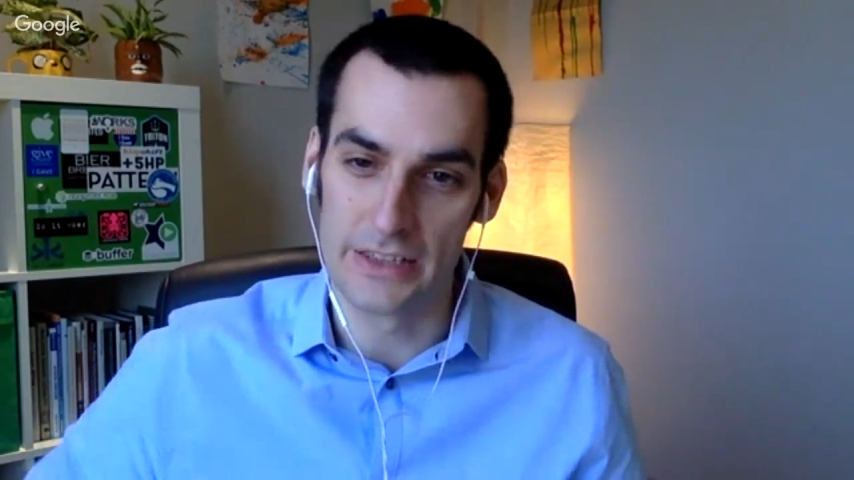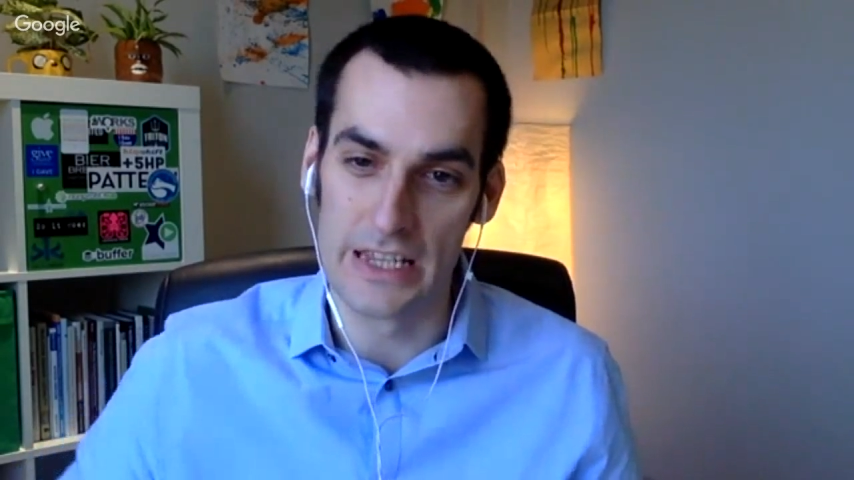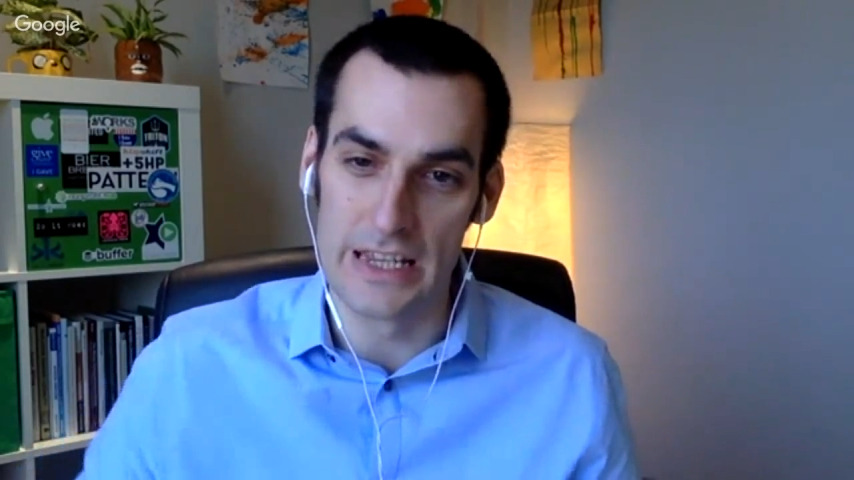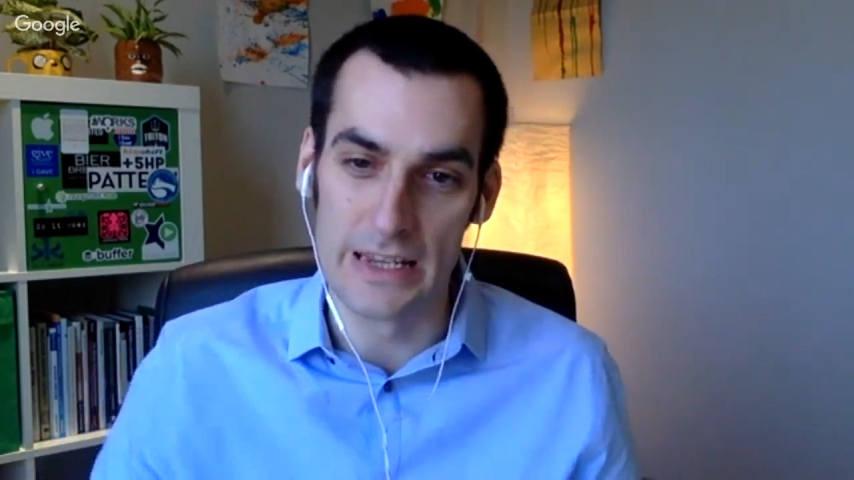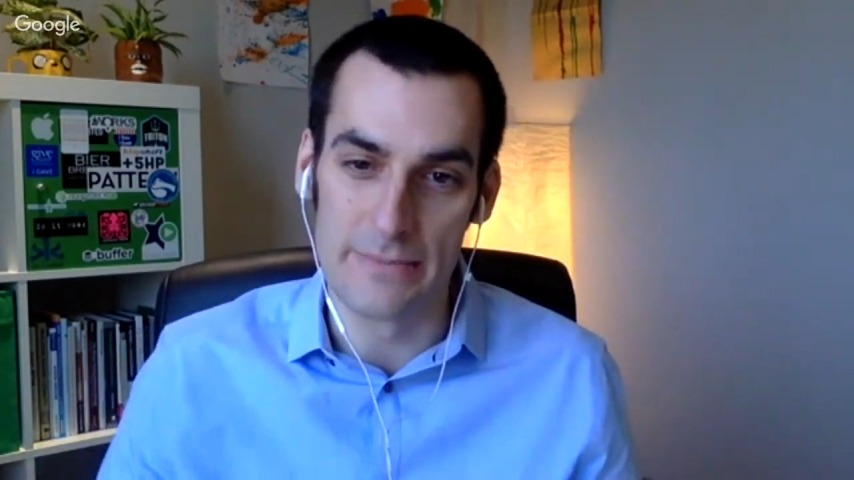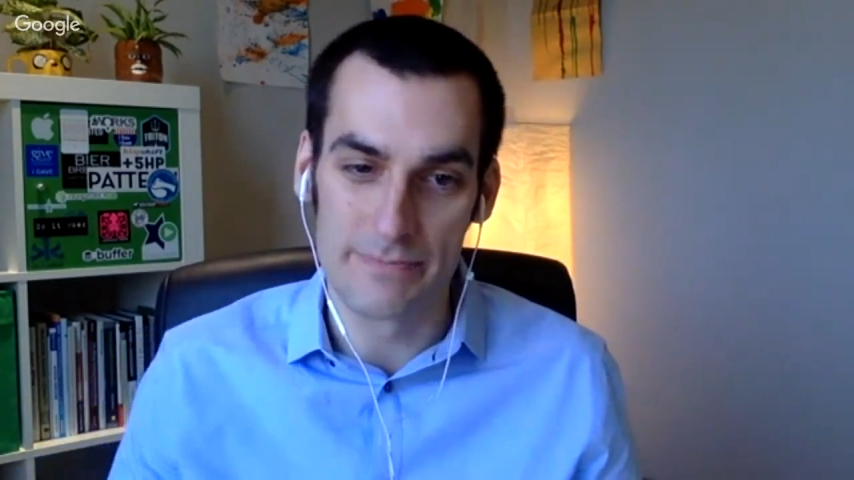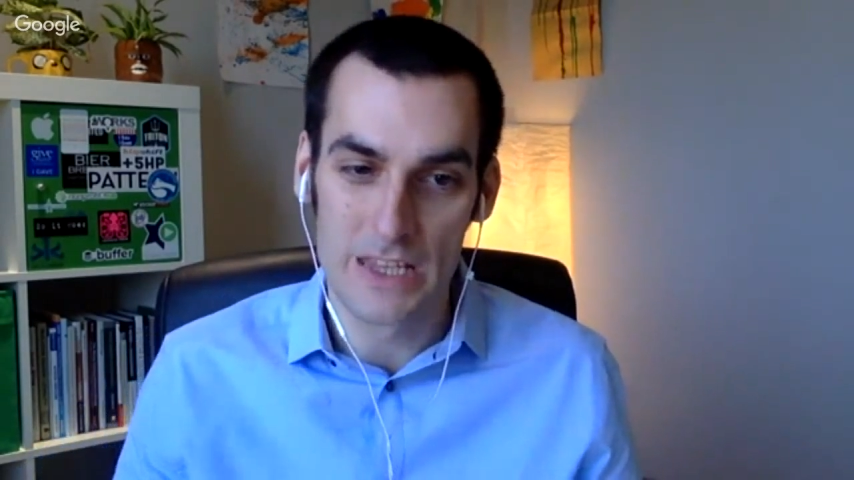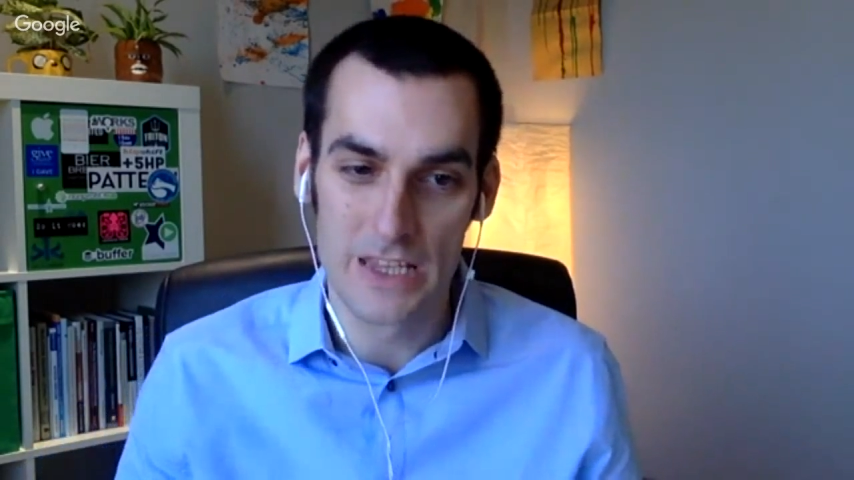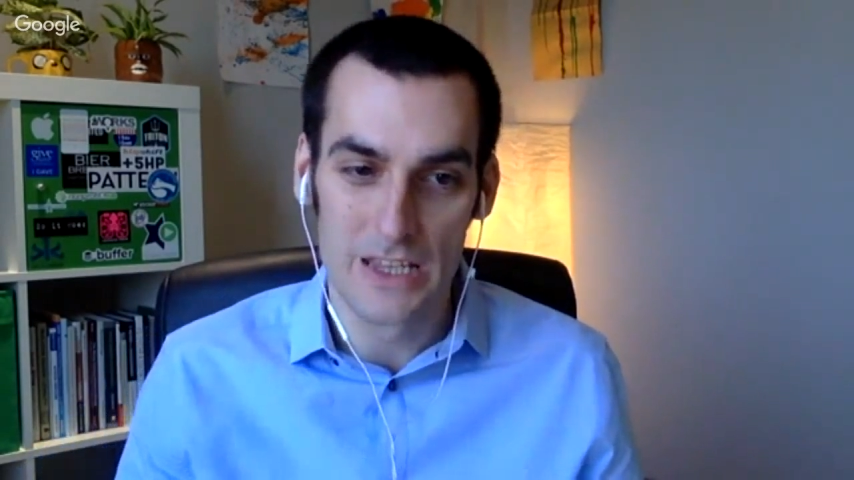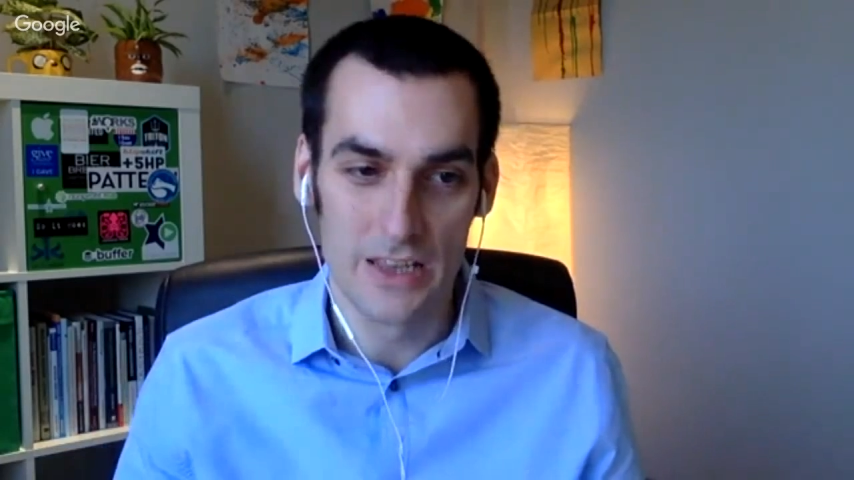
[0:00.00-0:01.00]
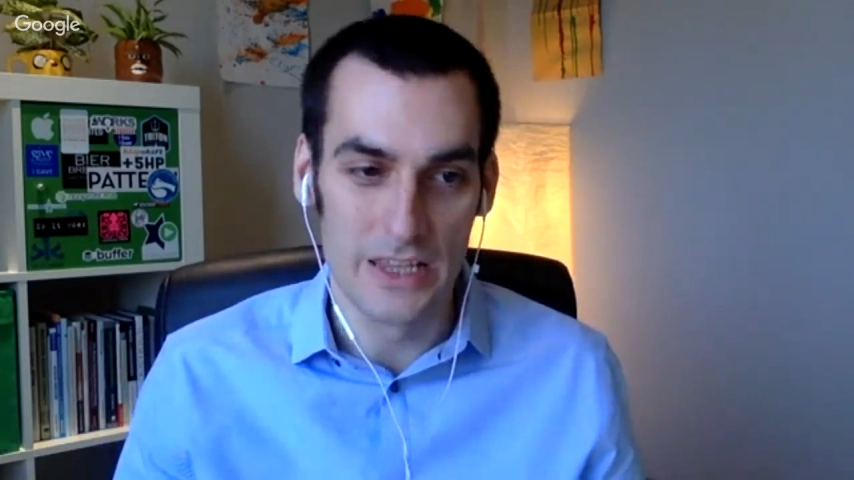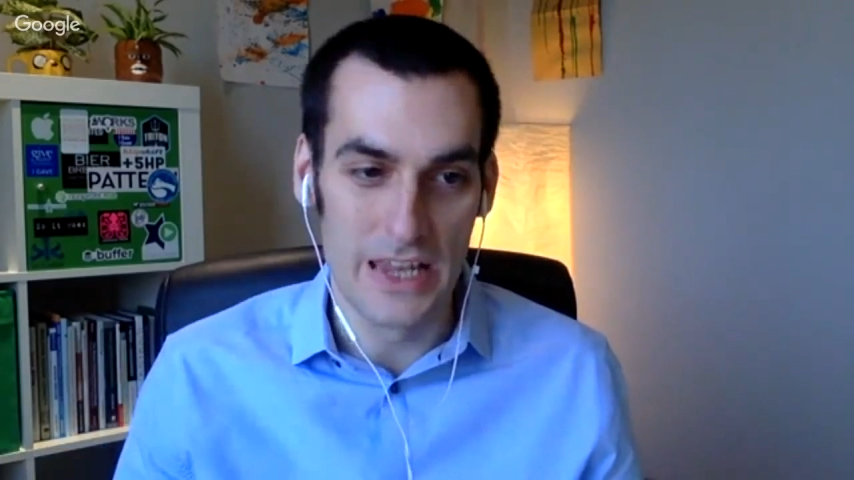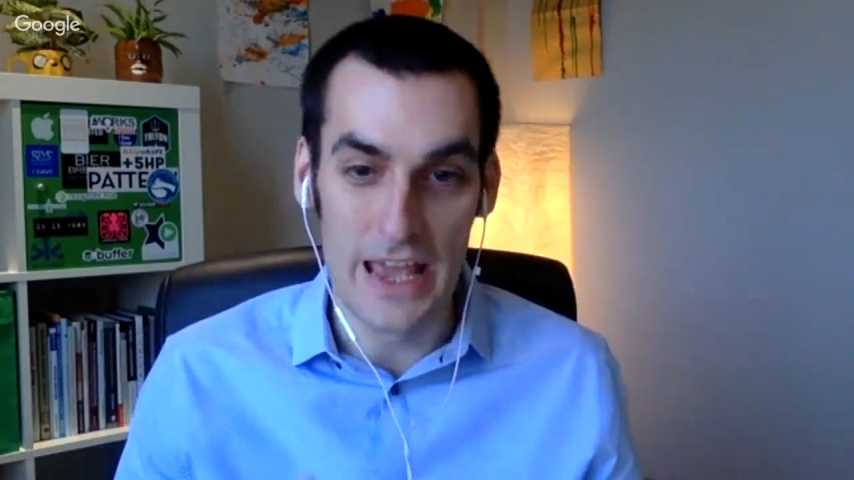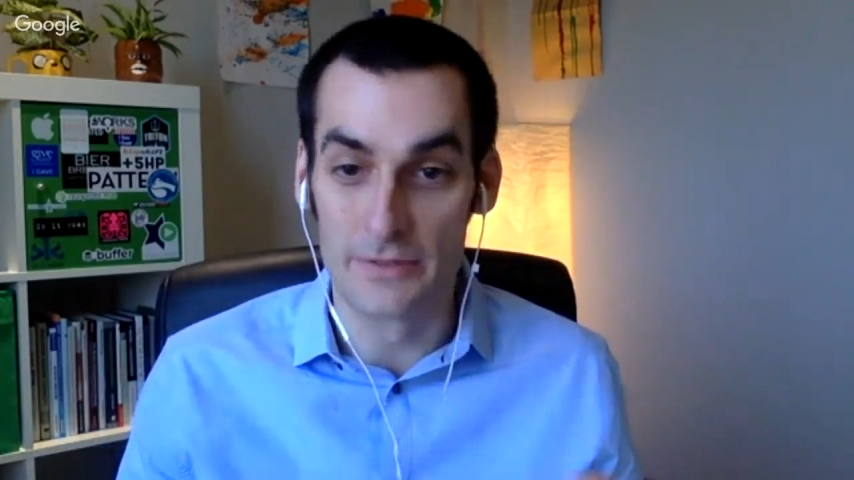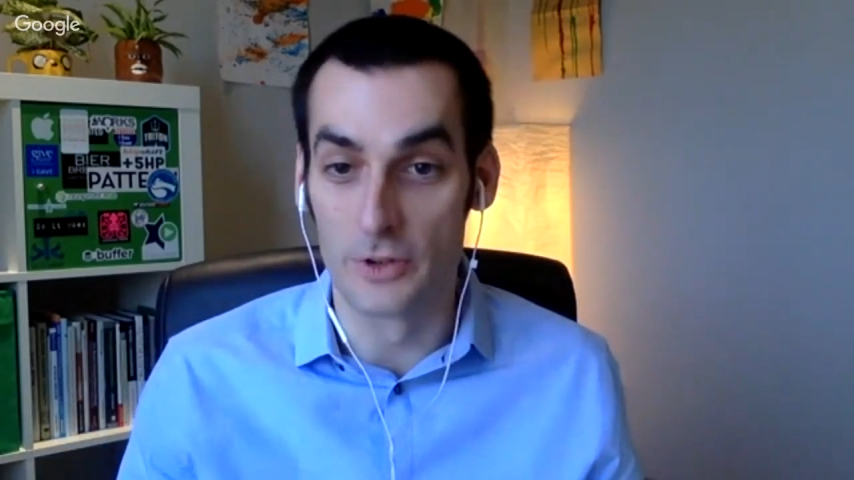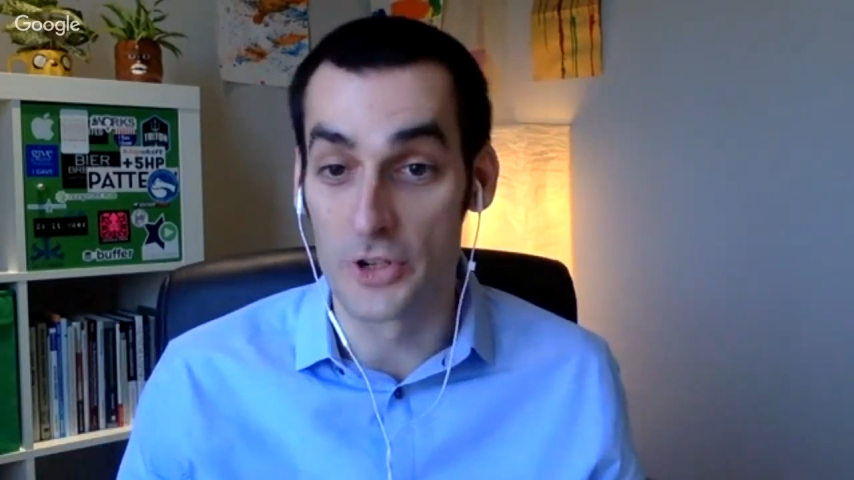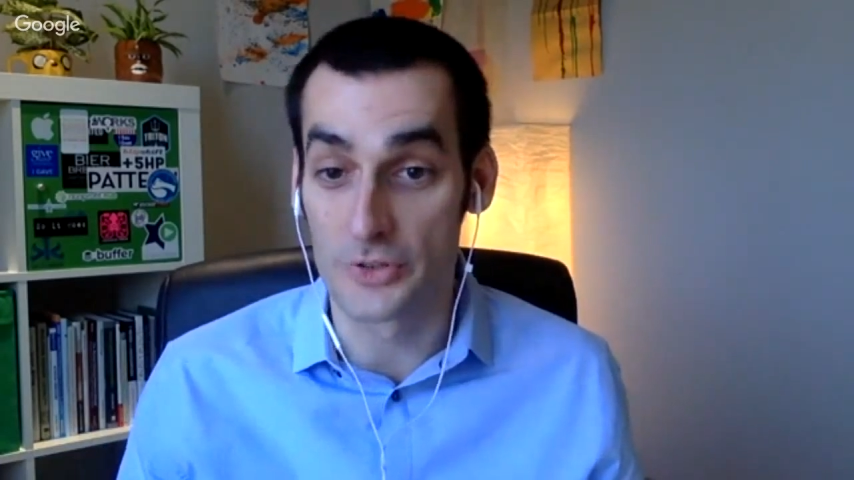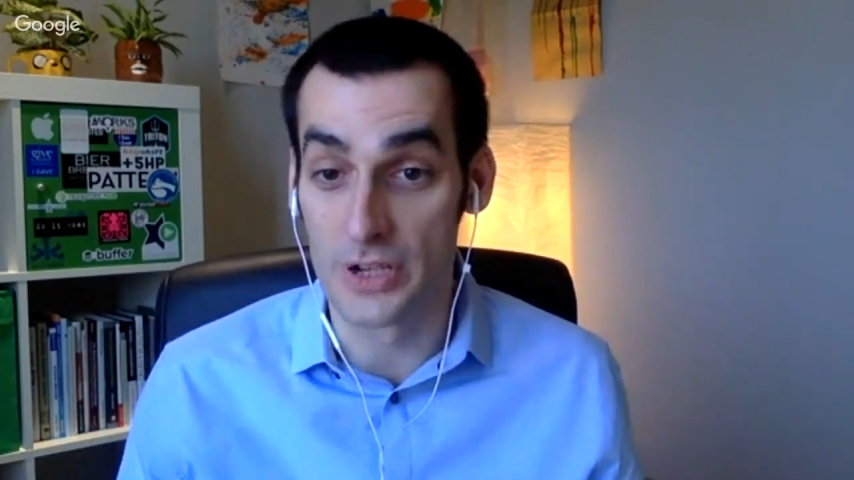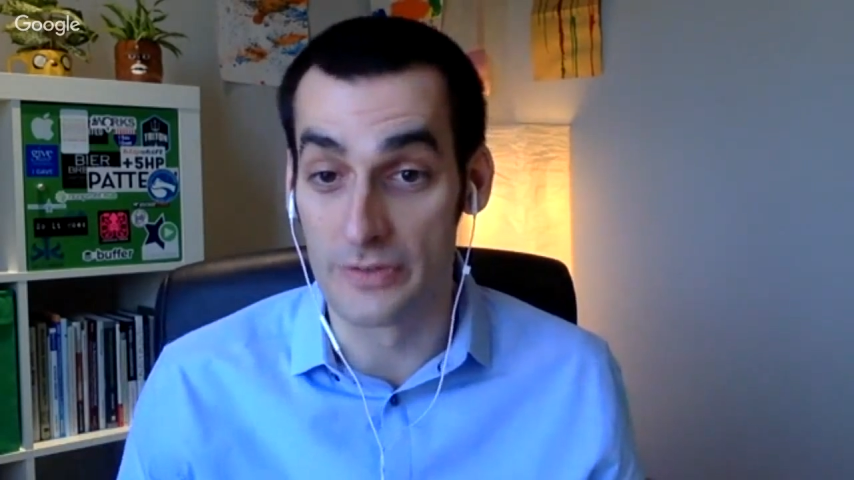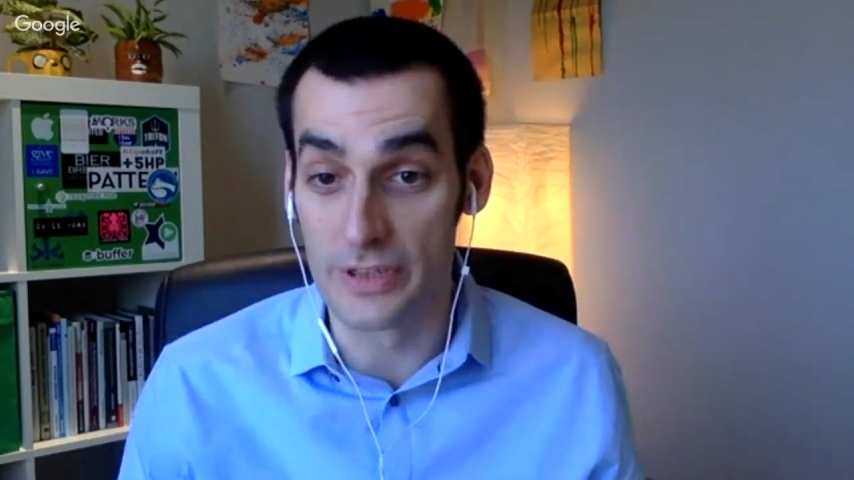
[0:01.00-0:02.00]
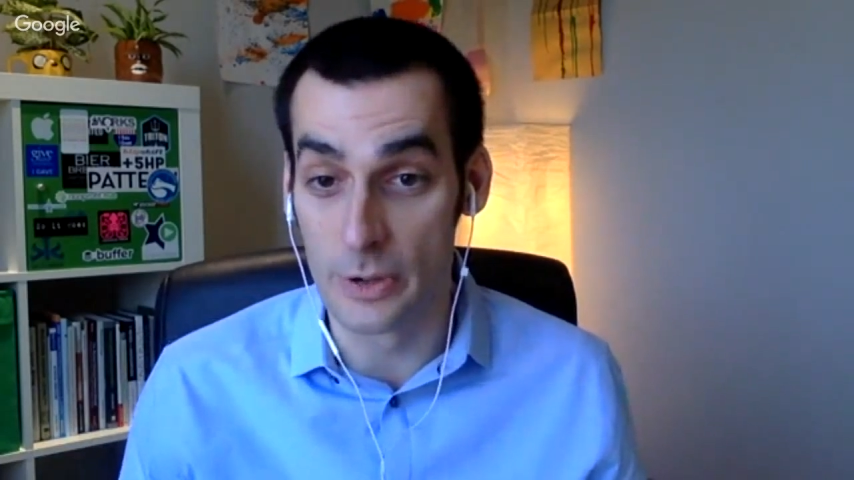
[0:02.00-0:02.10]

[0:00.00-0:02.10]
the anniversary of